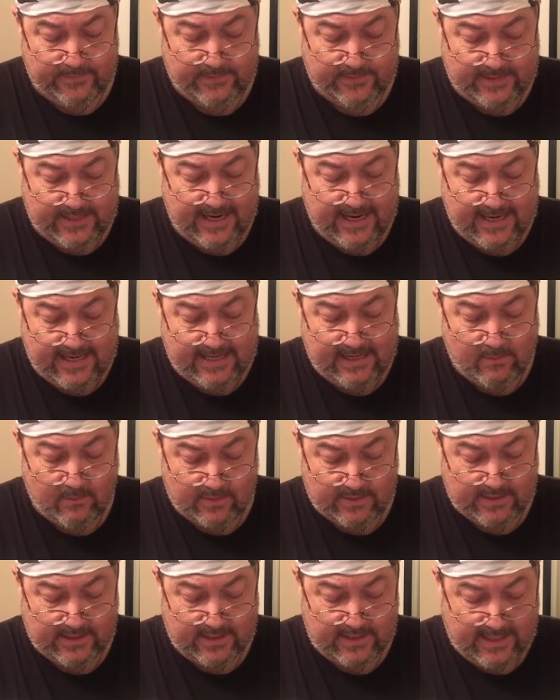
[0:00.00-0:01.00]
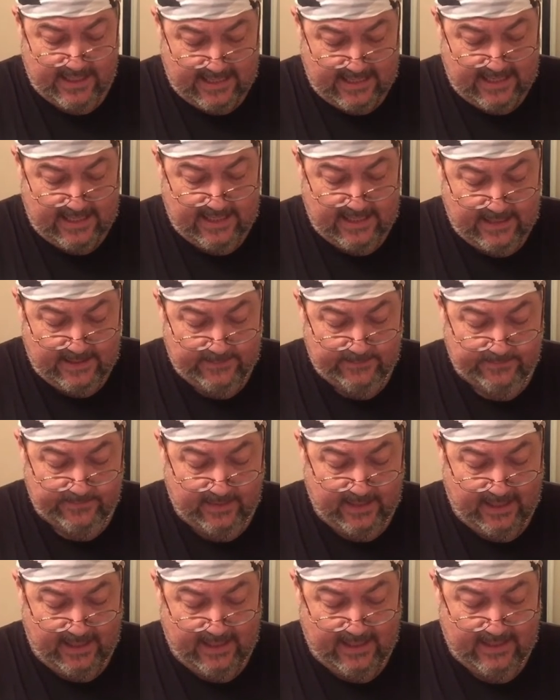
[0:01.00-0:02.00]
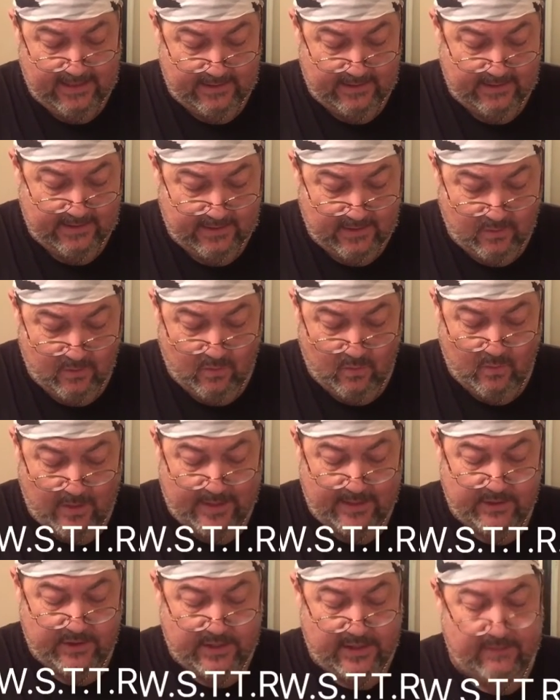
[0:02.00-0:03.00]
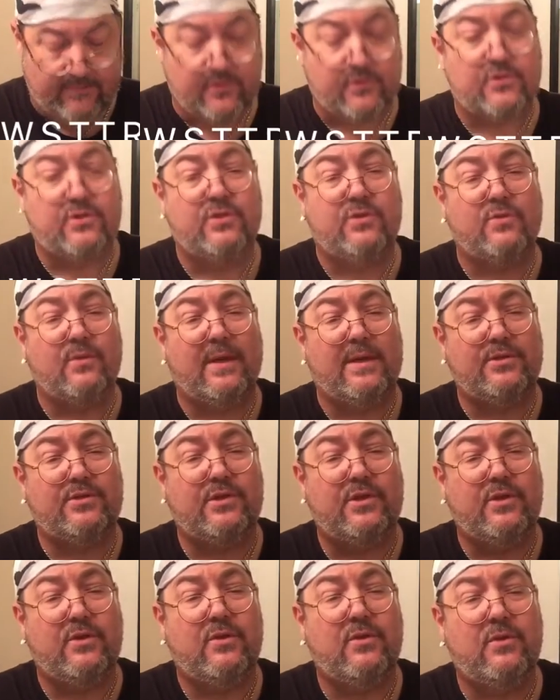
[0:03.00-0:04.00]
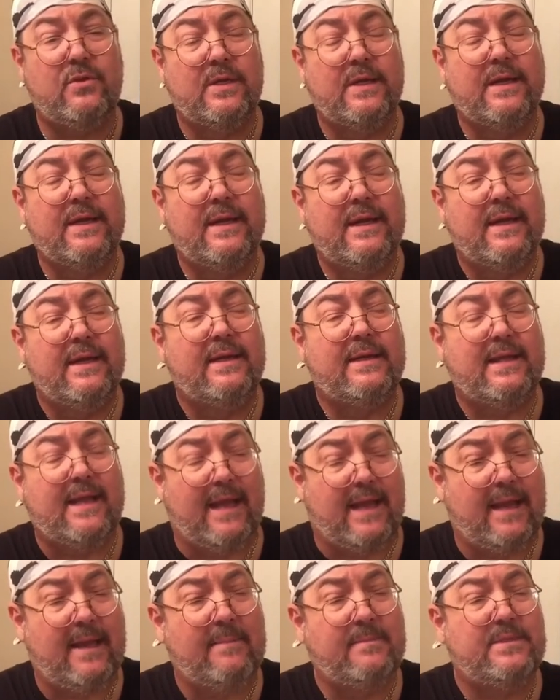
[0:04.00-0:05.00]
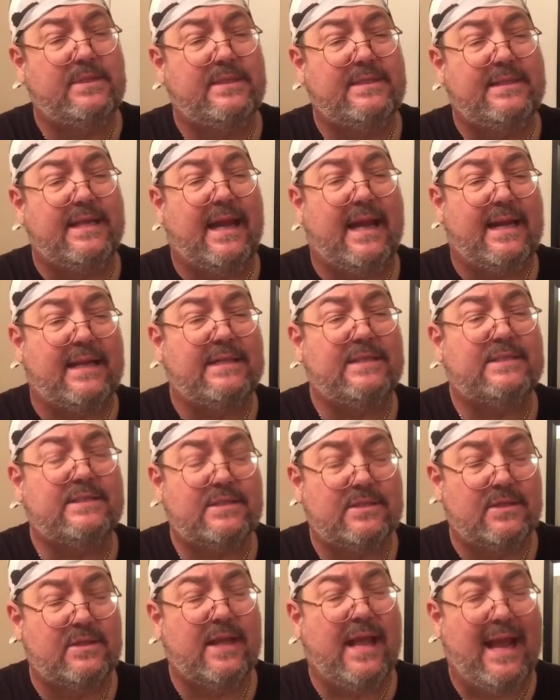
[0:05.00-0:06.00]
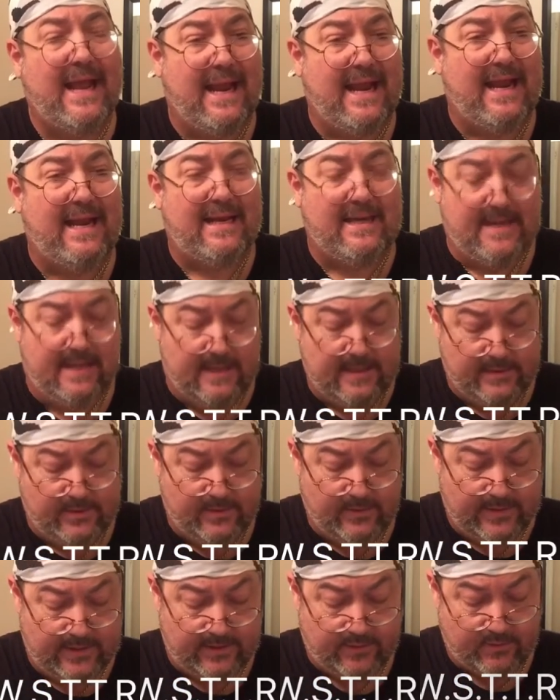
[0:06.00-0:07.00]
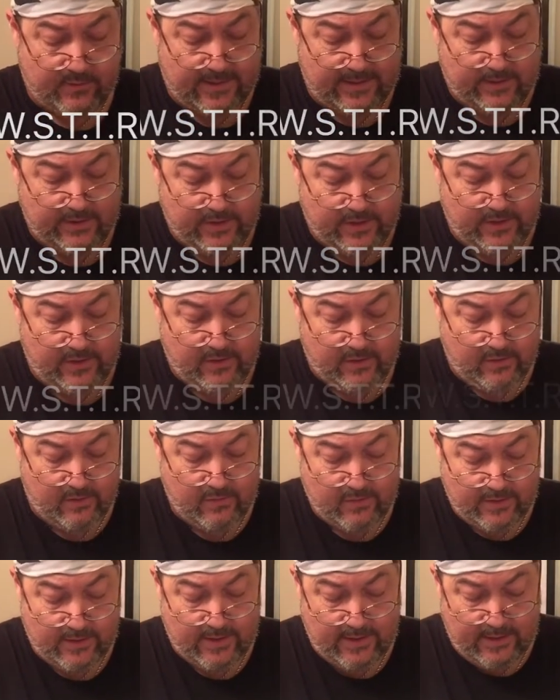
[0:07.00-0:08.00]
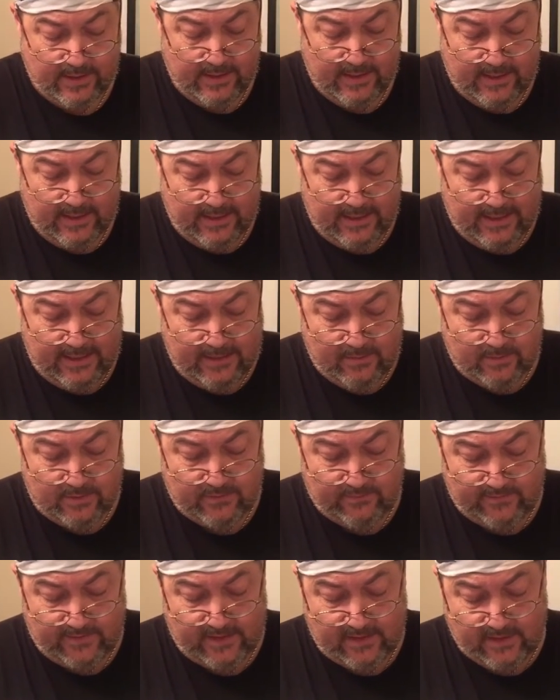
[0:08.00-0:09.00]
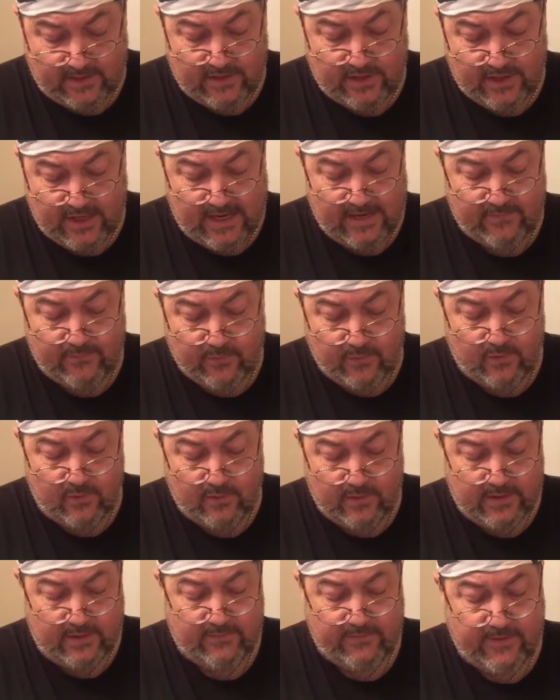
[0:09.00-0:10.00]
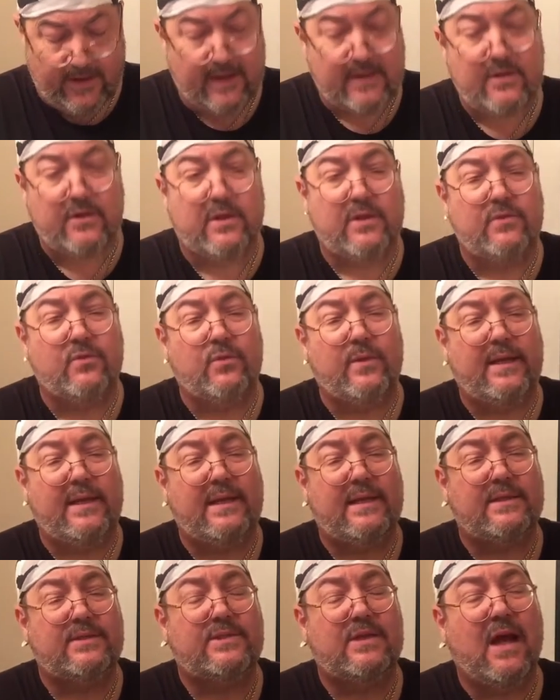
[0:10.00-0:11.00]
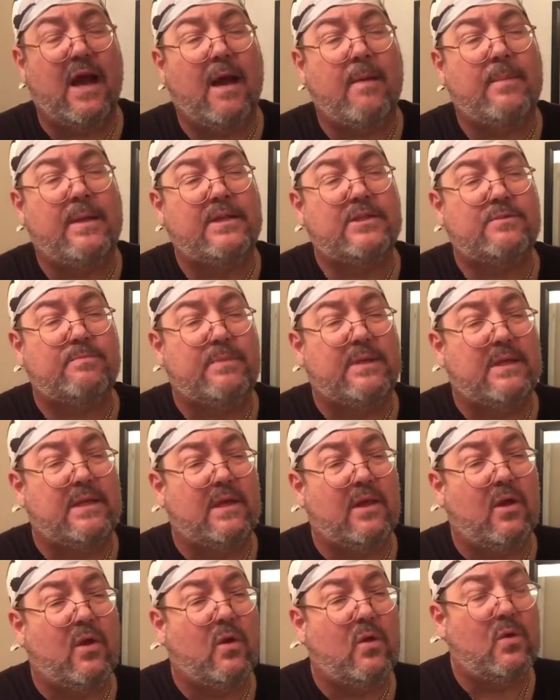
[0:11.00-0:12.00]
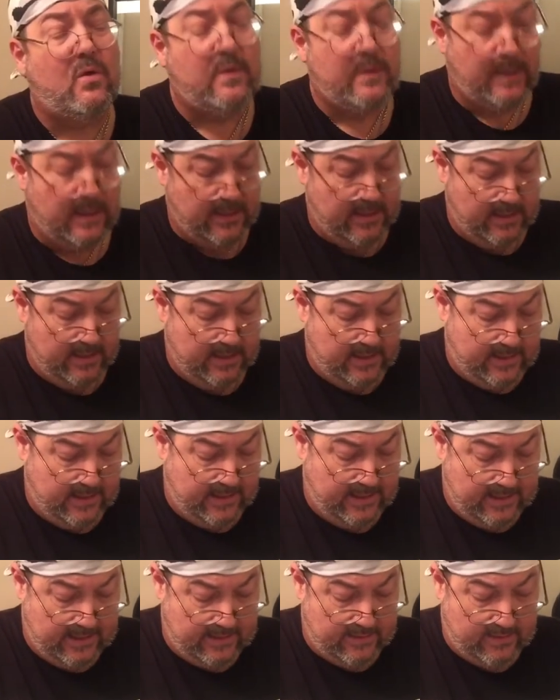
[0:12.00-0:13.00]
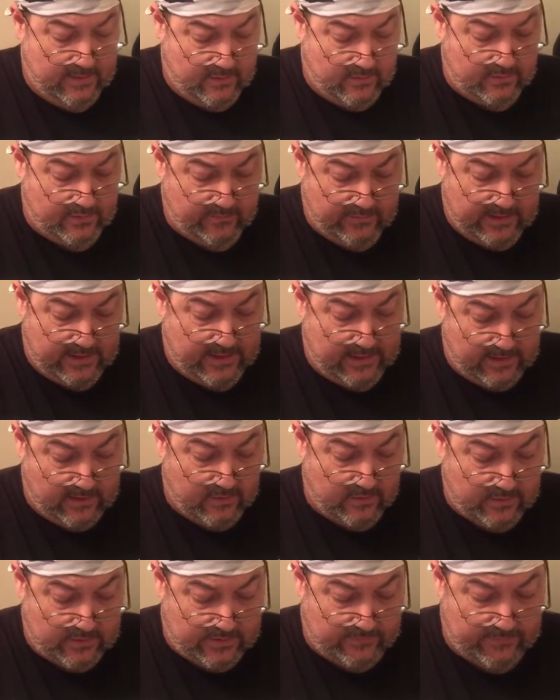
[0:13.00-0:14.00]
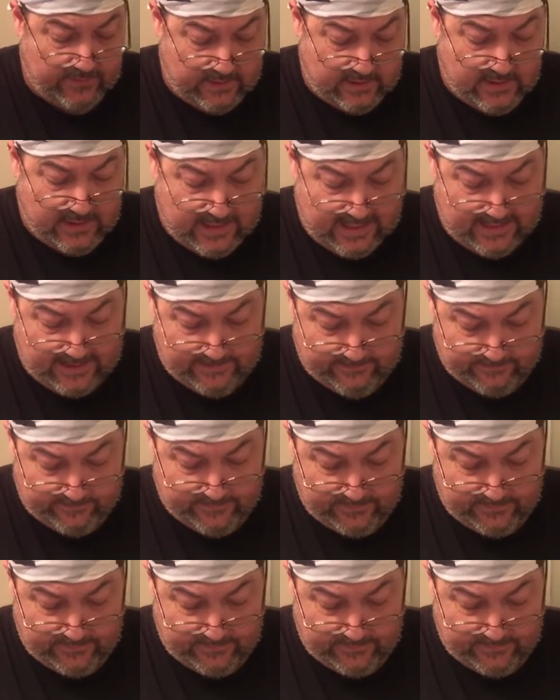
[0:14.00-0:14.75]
Danny was in need, and Wet Shavers to the Rescue came to Danny's aid, to his rescue. He was very thankful. In fact, you can read his comments below in those videos if you'd like.